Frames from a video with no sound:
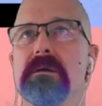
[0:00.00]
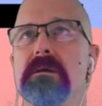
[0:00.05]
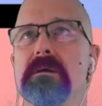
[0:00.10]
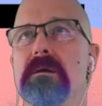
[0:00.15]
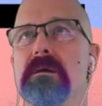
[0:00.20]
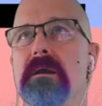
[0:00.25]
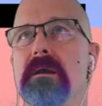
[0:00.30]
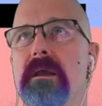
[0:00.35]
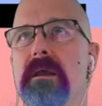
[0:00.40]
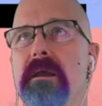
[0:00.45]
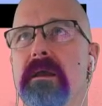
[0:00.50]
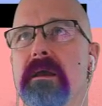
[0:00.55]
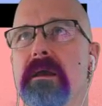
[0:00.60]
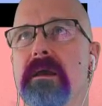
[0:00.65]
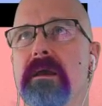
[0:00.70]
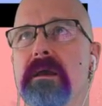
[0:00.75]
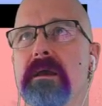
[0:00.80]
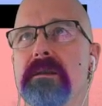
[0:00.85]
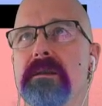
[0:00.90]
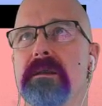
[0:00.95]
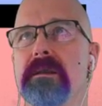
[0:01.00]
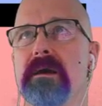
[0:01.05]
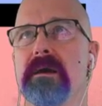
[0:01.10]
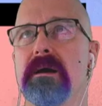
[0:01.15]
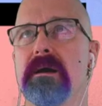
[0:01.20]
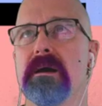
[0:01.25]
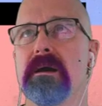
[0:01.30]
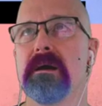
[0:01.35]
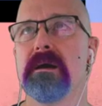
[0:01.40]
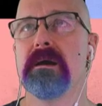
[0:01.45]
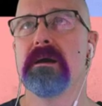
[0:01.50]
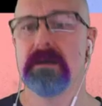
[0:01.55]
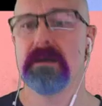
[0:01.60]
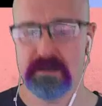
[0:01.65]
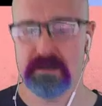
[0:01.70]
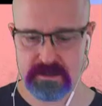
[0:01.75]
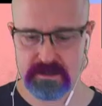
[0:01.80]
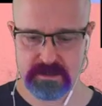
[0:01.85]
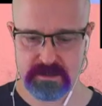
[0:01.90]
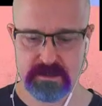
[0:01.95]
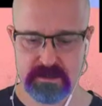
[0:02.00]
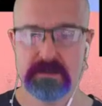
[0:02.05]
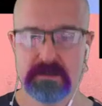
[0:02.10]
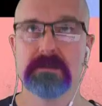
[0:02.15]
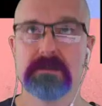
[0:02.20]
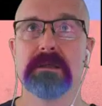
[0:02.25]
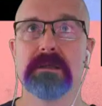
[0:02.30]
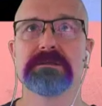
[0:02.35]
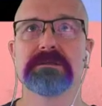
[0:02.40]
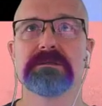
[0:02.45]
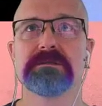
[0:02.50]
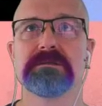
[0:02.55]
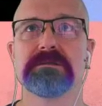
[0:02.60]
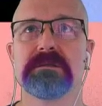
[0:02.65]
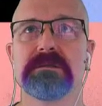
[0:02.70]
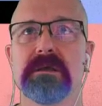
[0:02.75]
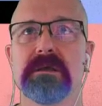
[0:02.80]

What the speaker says: And let's get a